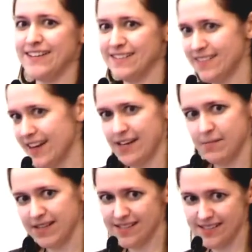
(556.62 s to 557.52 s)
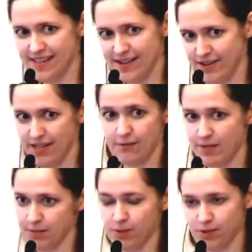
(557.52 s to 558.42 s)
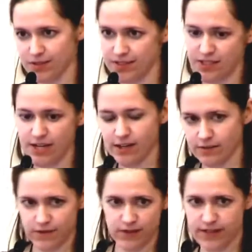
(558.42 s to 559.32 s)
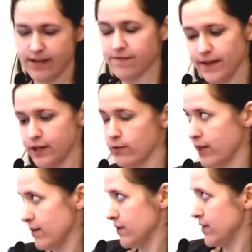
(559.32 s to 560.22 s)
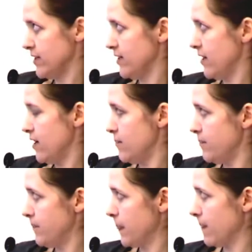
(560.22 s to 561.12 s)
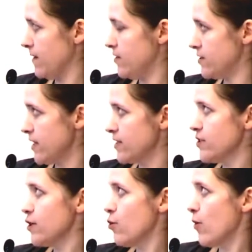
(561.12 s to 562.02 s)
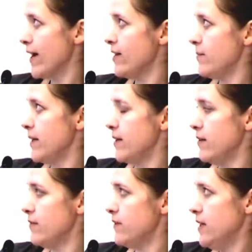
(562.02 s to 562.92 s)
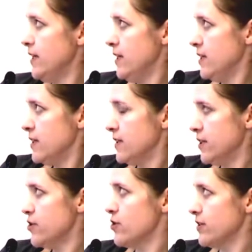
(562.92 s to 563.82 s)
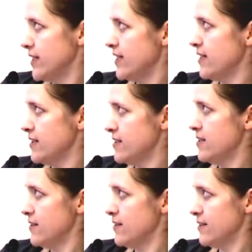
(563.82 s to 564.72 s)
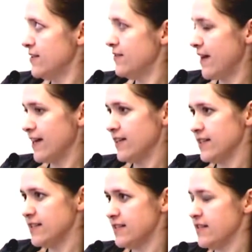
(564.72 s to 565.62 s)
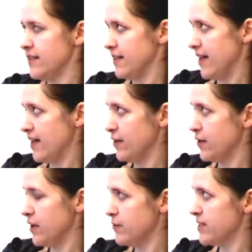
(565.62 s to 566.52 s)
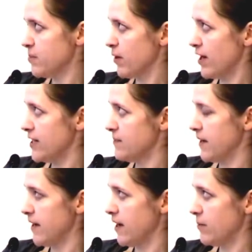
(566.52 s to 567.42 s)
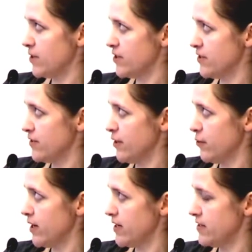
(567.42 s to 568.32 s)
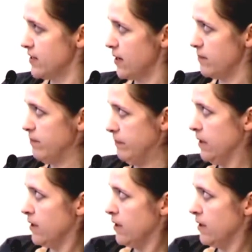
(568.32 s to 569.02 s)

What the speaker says: 90 minutes later, they are being pulled to jail for a knife fight or whatever. And there's actually quite a bit of literature linking the violence angle. I was surprised by how much there was, and I'm